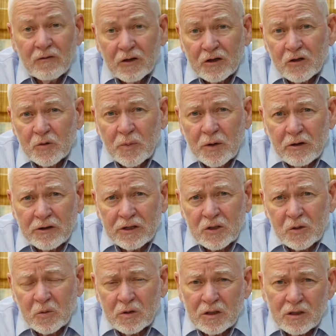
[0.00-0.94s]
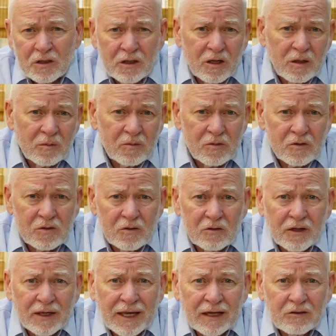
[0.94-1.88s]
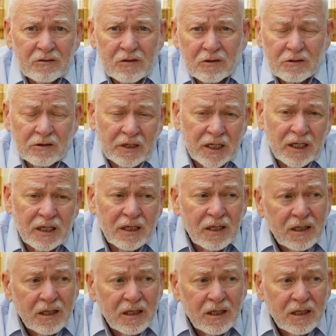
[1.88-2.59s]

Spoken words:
experience when it comes to countering